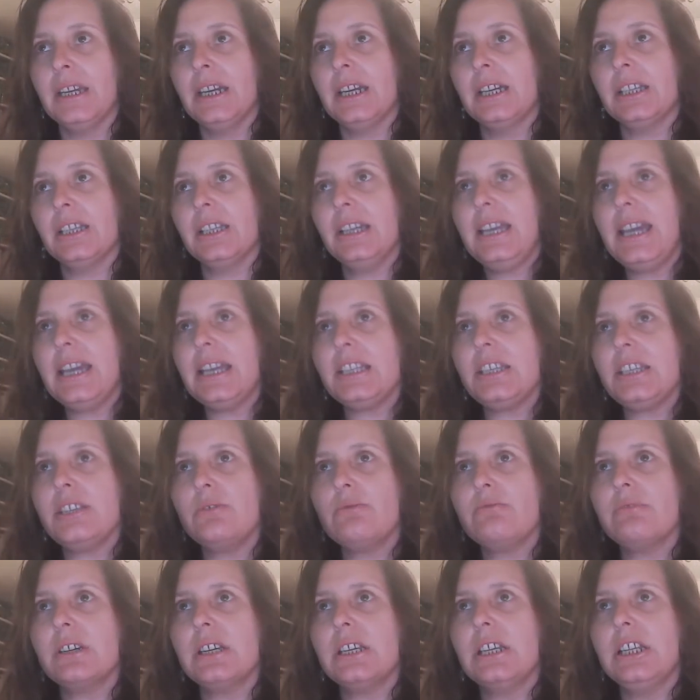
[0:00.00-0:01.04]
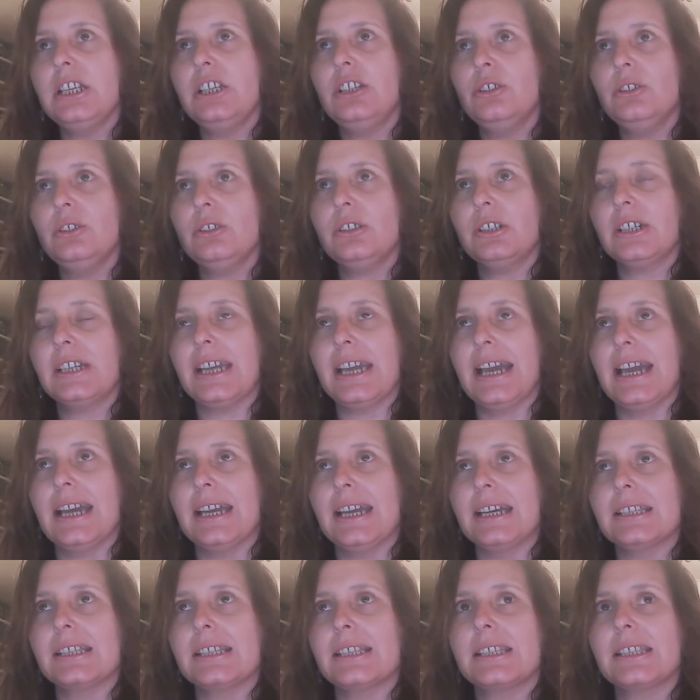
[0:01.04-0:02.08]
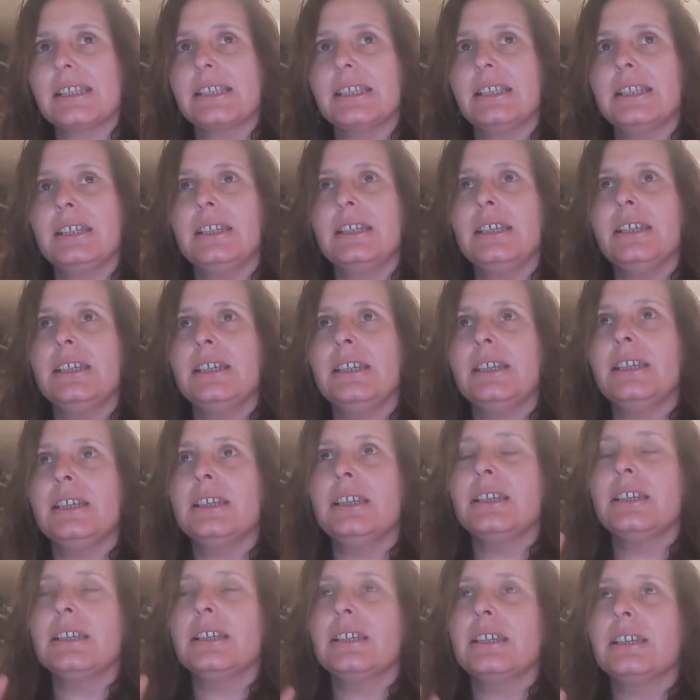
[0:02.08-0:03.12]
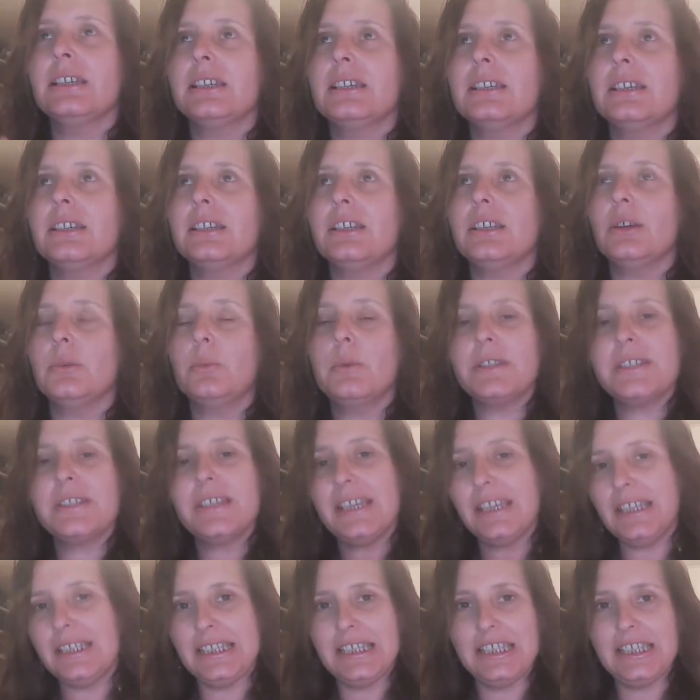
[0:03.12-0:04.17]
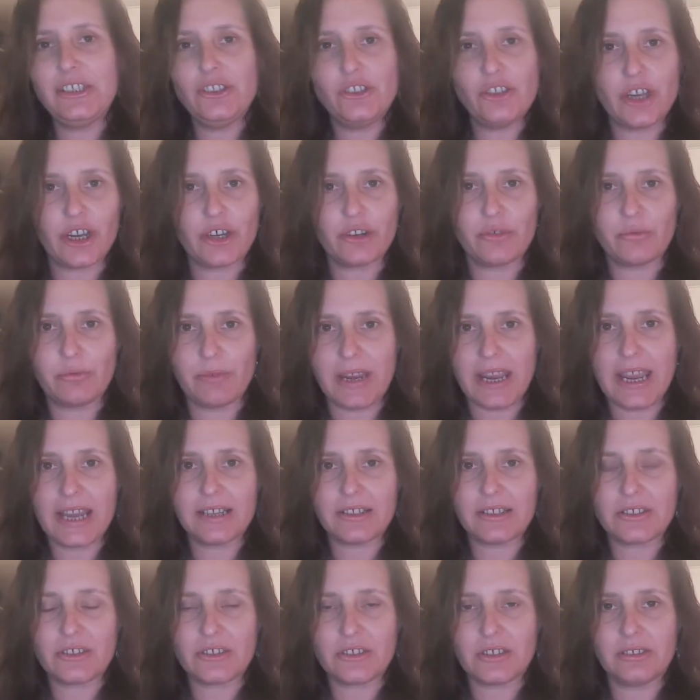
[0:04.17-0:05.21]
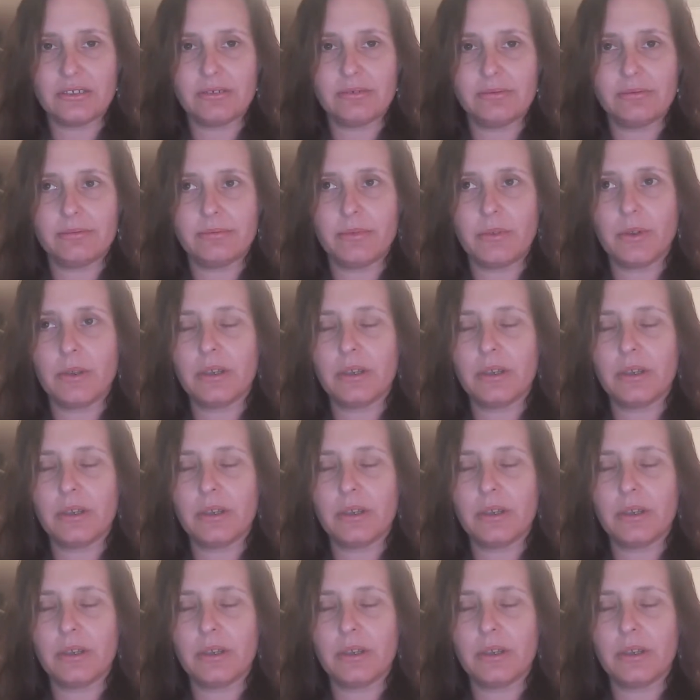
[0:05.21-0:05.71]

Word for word: And I had to really look at was it a knee jerk reaction?